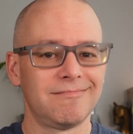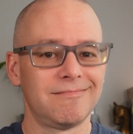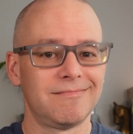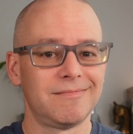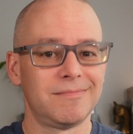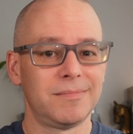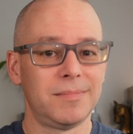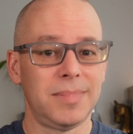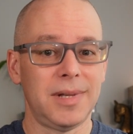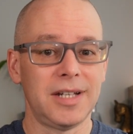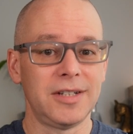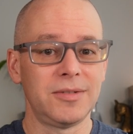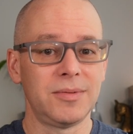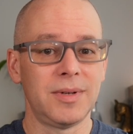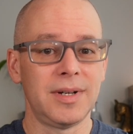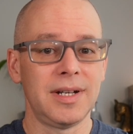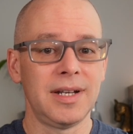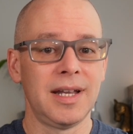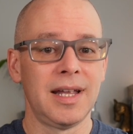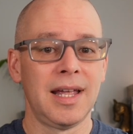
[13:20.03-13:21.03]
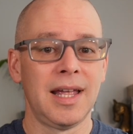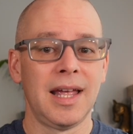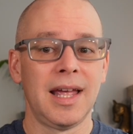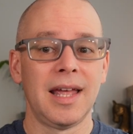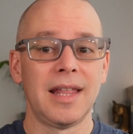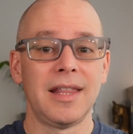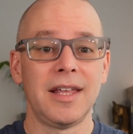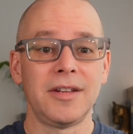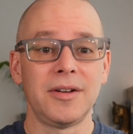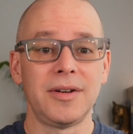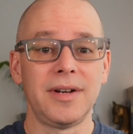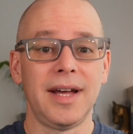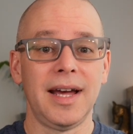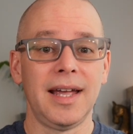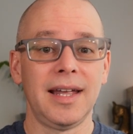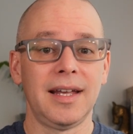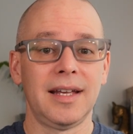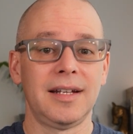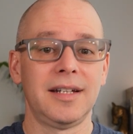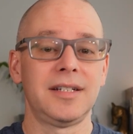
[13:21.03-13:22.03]
+1, then your
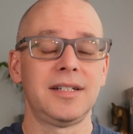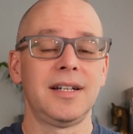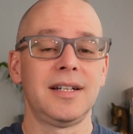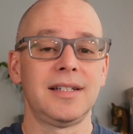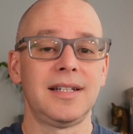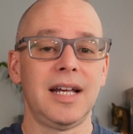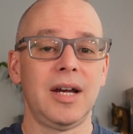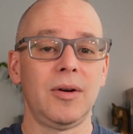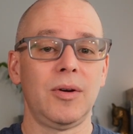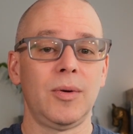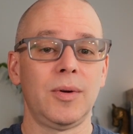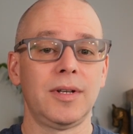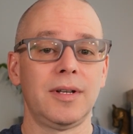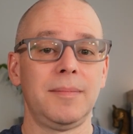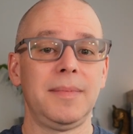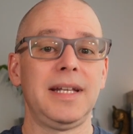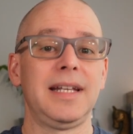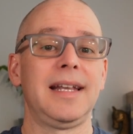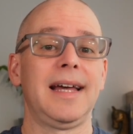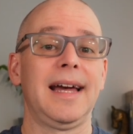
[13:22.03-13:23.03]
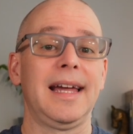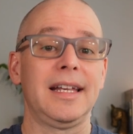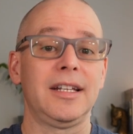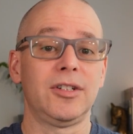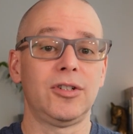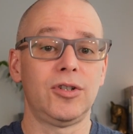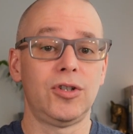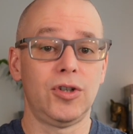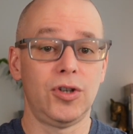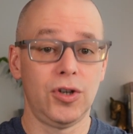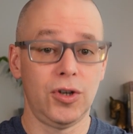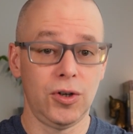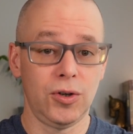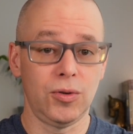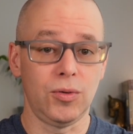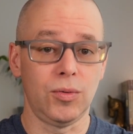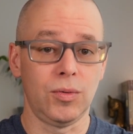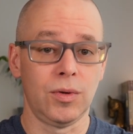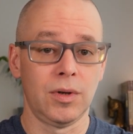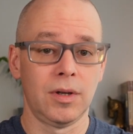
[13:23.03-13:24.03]
dying condition is now going to be dying
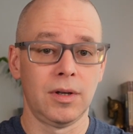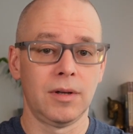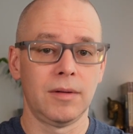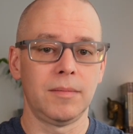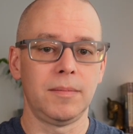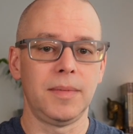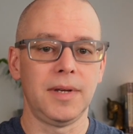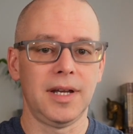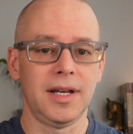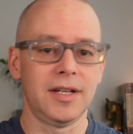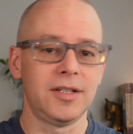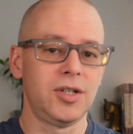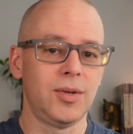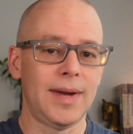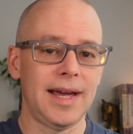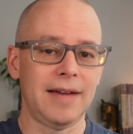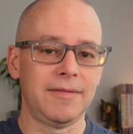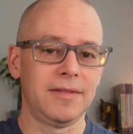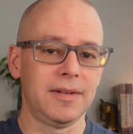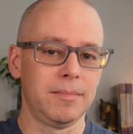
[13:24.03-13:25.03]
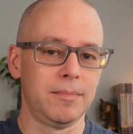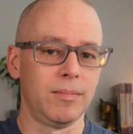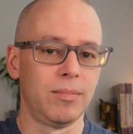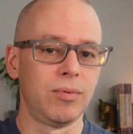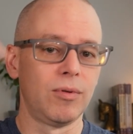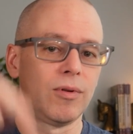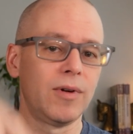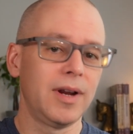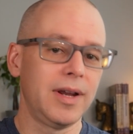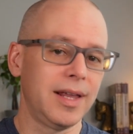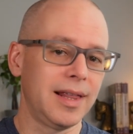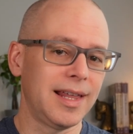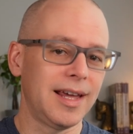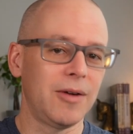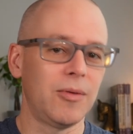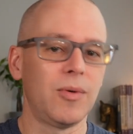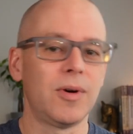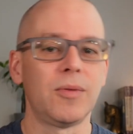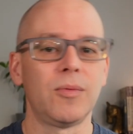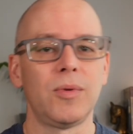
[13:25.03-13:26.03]
2, because you have to bring
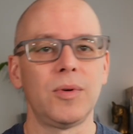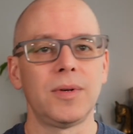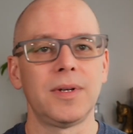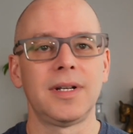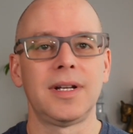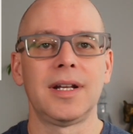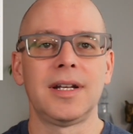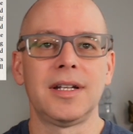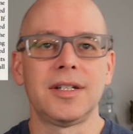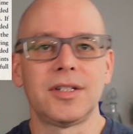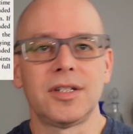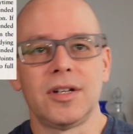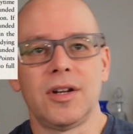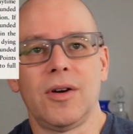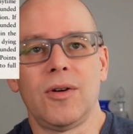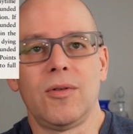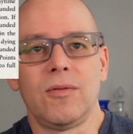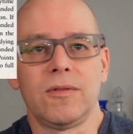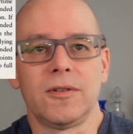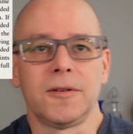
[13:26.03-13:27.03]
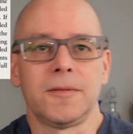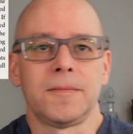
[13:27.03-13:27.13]
that 1 wounded condition over.